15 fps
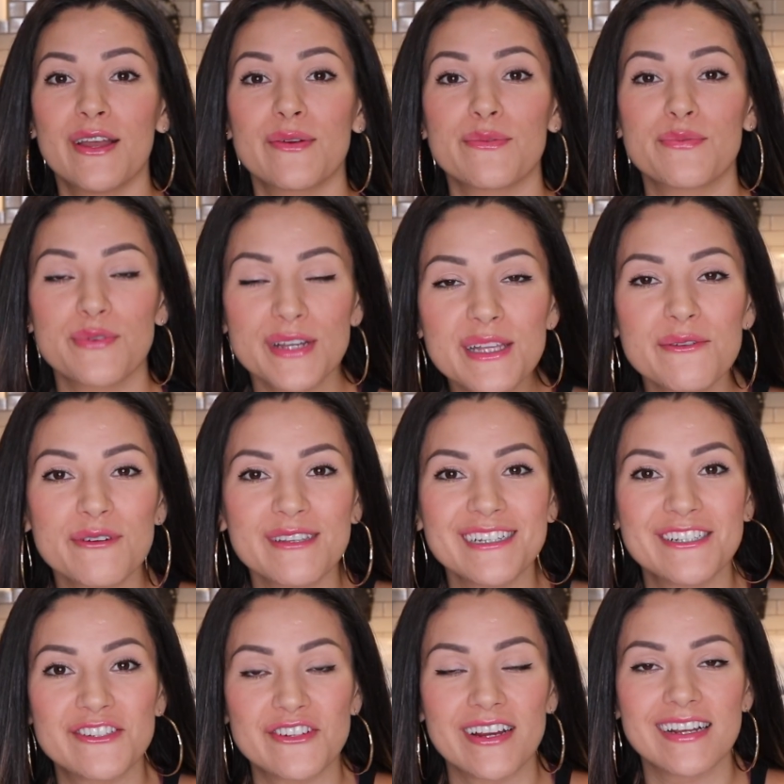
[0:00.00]
really
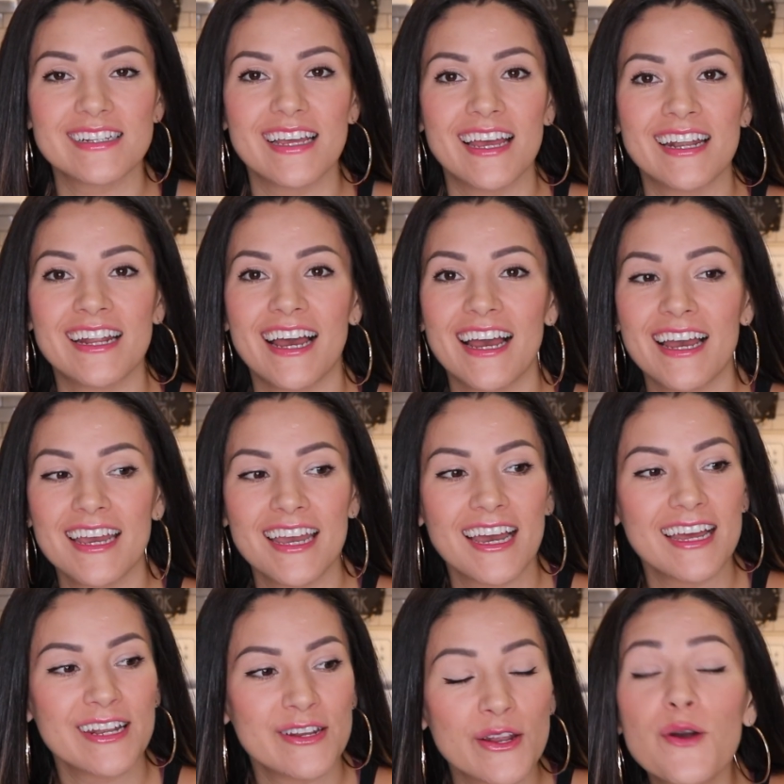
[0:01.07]
strict, and I
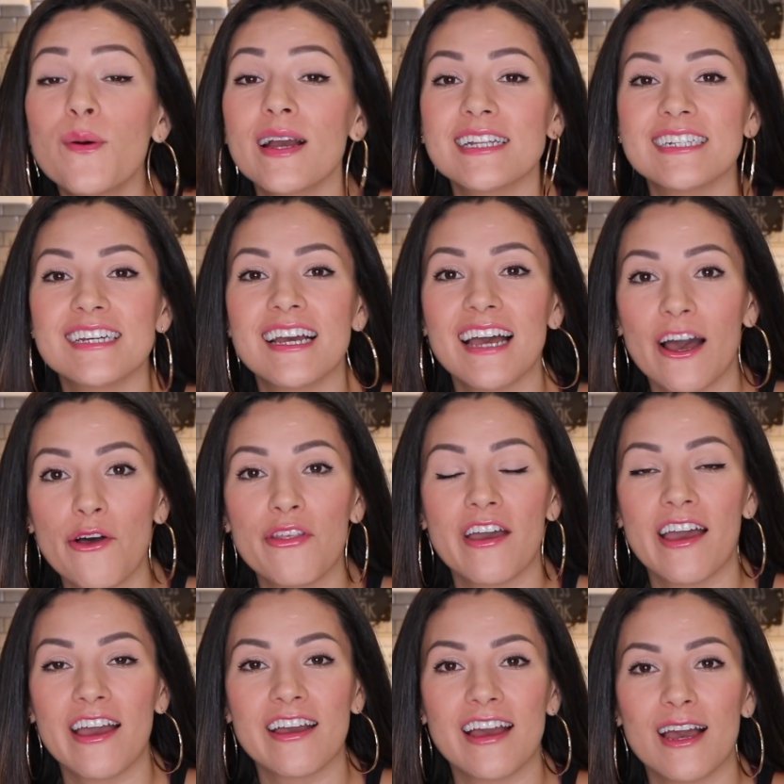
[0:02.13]
had no idea how the
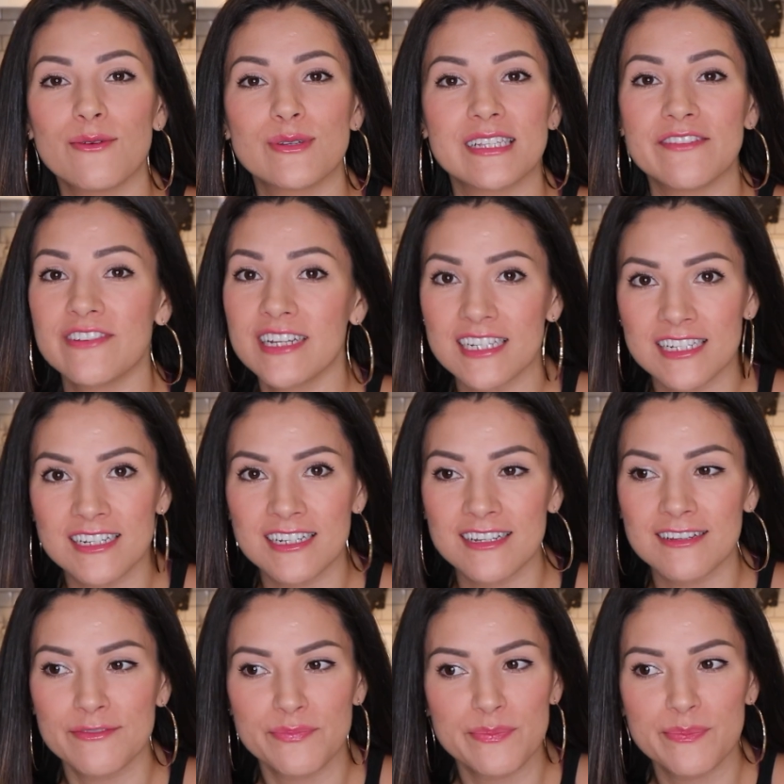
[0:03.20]
heck I was even
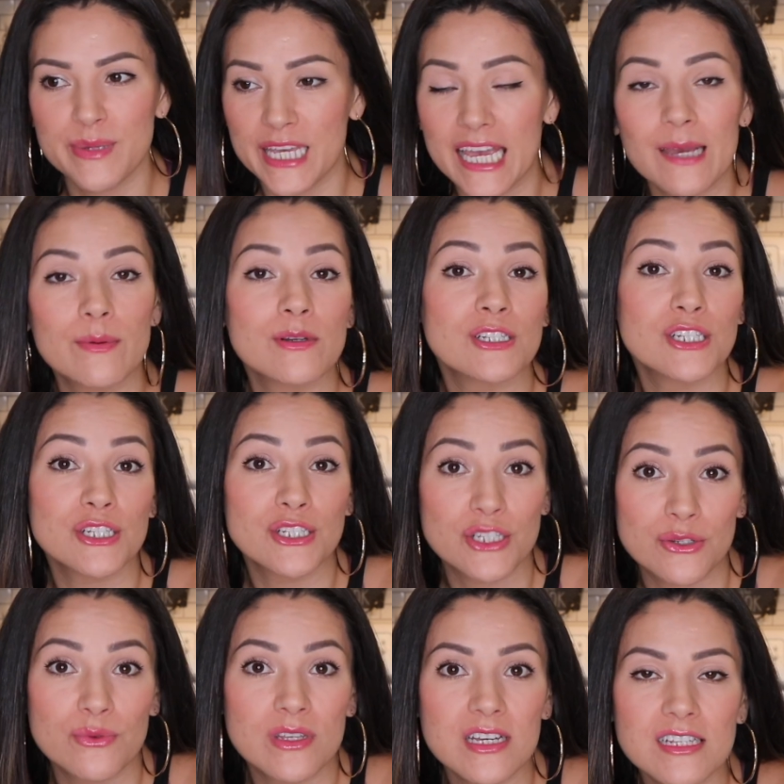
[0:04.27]
gonna be able to
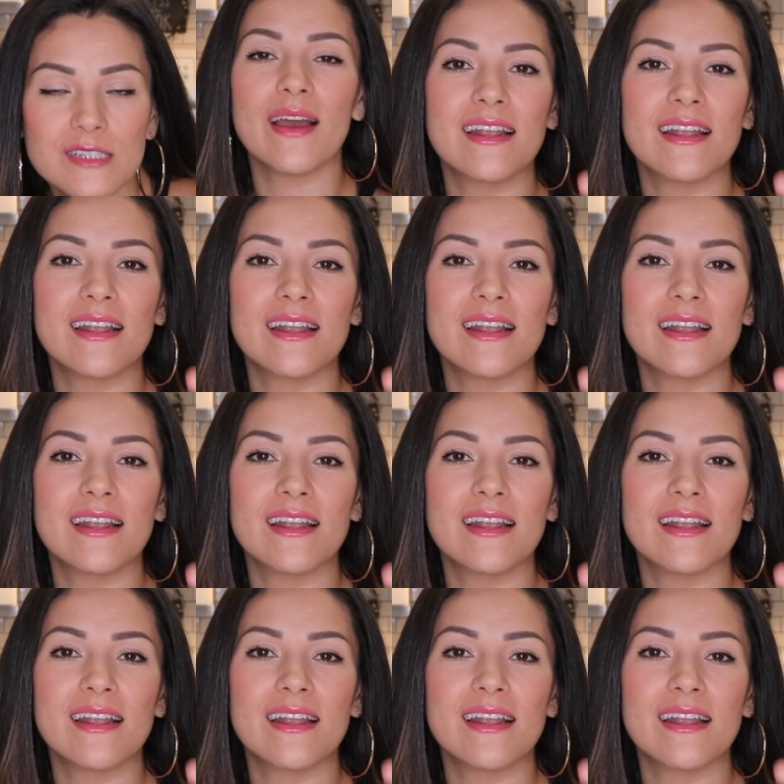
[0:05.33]
do this.